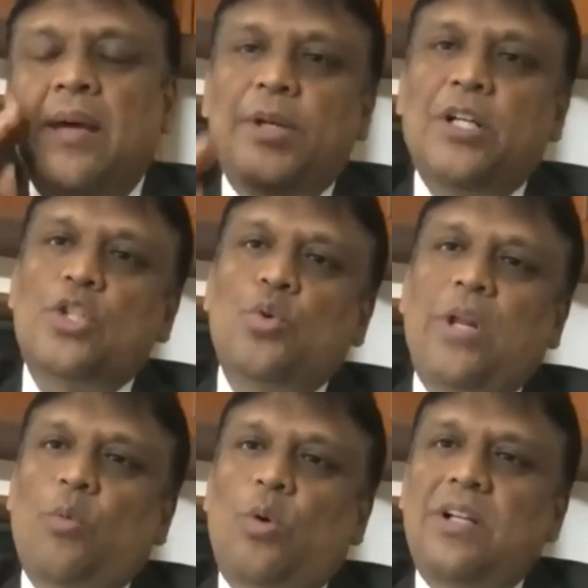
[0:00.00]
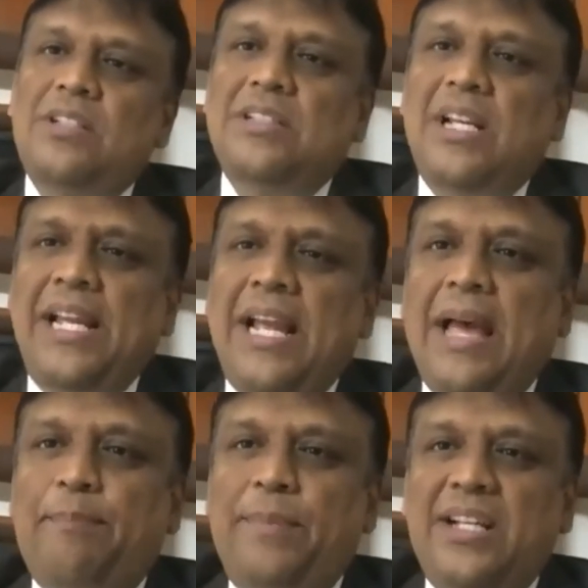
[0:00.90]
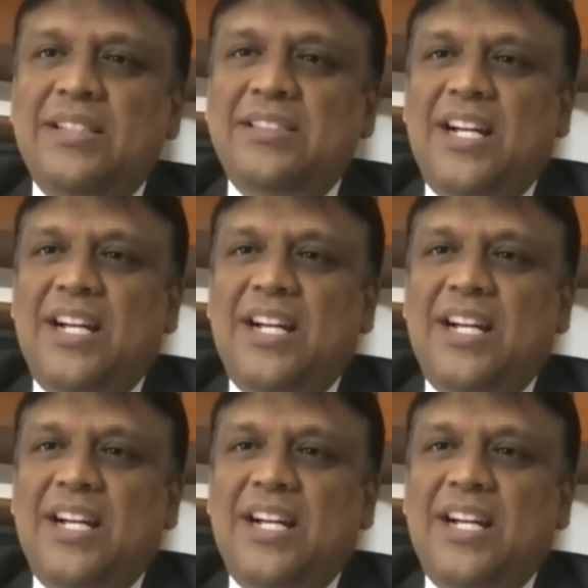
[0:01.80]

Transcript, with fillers: Because today, what is really happening is